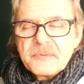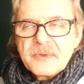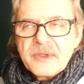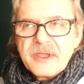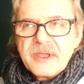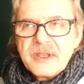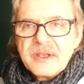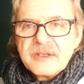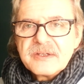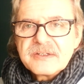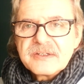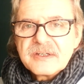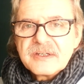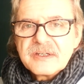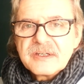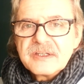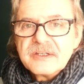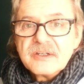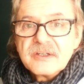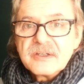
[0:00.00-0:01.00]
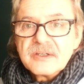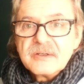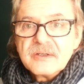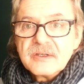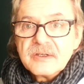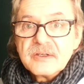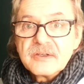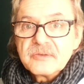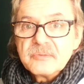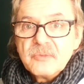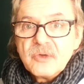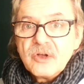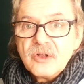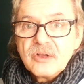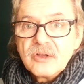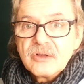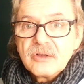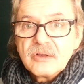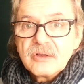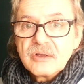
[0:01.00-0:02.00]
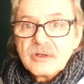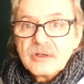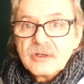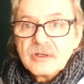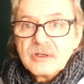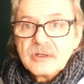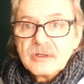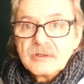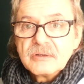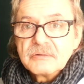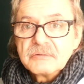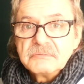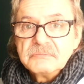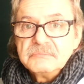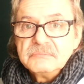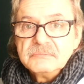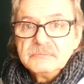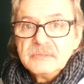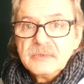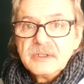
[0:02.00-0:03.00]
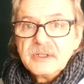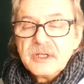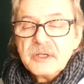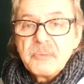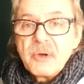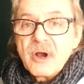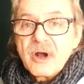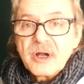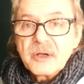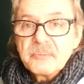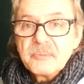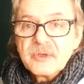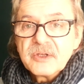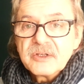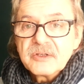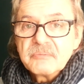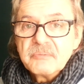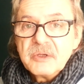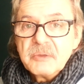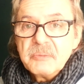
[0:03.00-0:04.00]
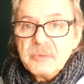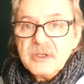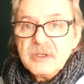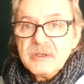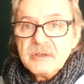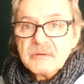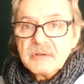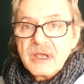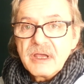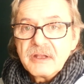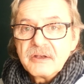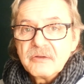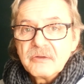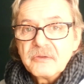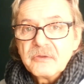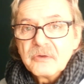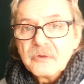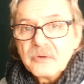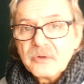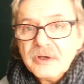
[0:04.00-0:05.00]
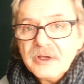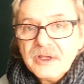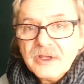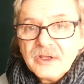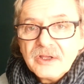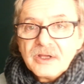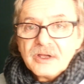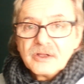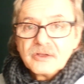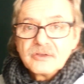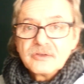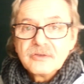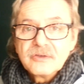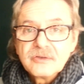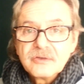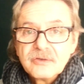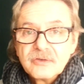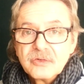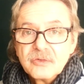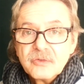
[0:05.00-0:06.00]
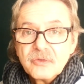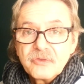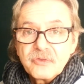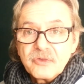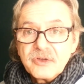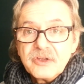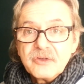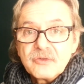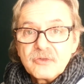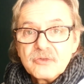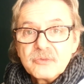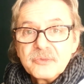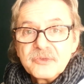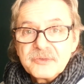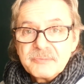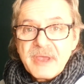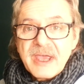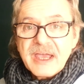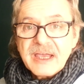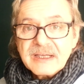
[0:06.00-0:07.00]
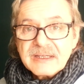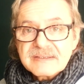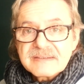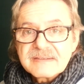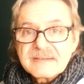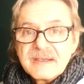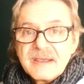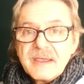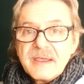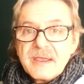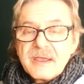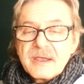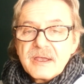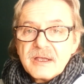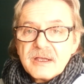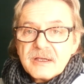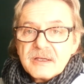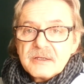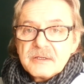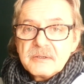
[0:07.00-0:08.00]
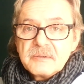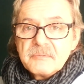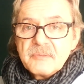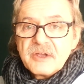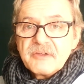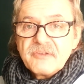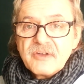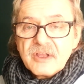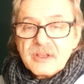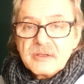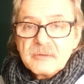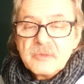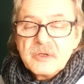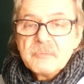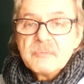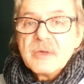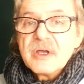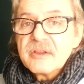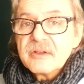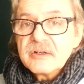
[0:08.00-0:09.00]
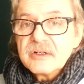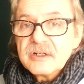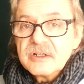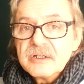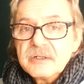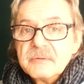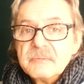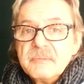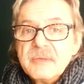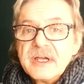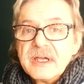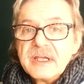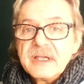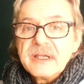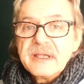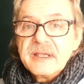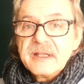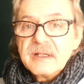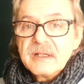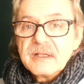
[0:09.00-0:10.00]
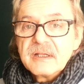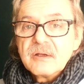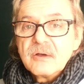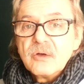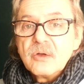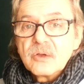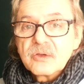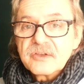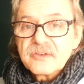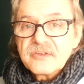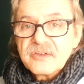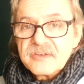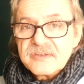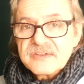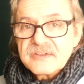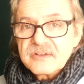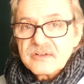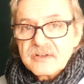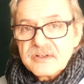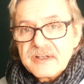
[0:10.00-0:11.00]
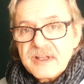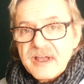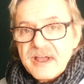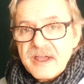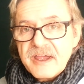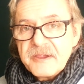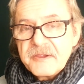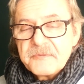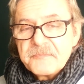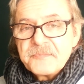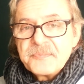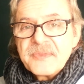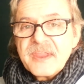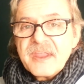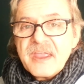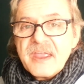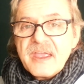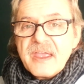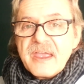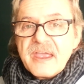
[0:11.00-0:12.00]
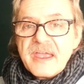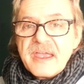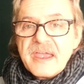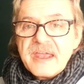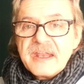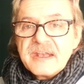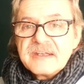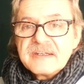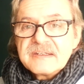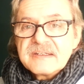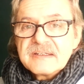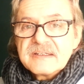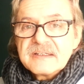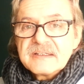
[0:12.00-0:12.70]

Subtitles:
and in a small apartment, maybe, I don't know, 2-3 rooms max. My father, my mother, my older sister, and I. And